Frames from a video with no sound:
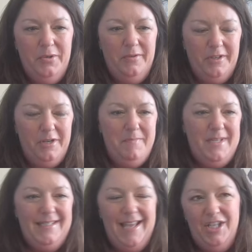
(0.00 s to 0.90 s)
who are very
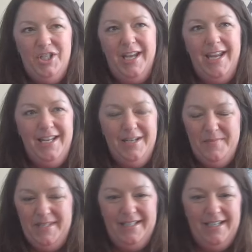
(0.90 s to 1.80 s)
miseducated
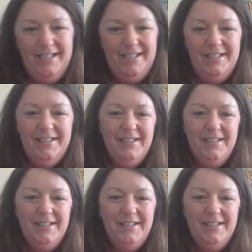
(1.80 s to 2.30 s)
and misguided.